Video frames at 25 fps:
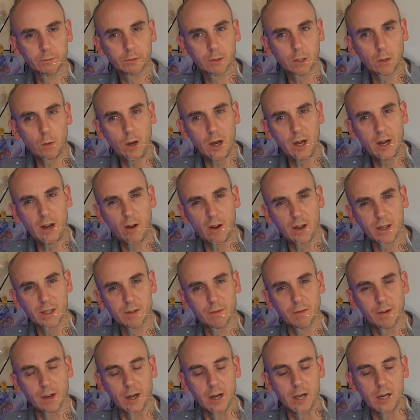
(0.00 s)
Quite a nice
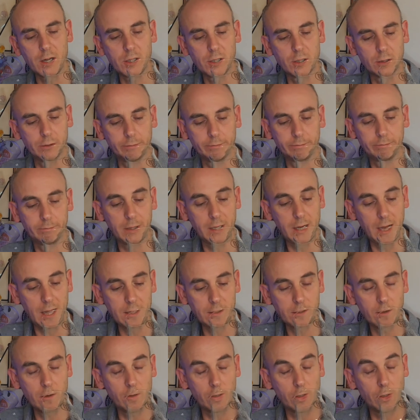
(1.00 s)
finish, but it
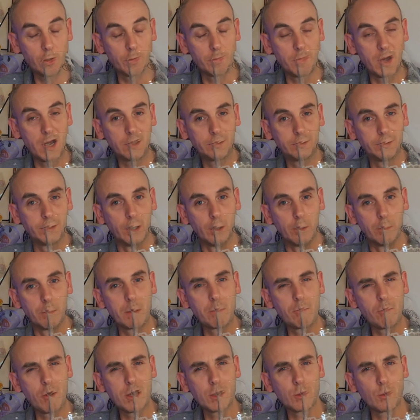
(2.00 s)
has got a good mouthfeel. I'm
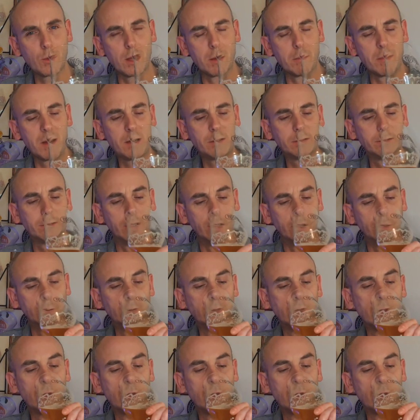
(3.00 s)
impressed with the mouthfeel.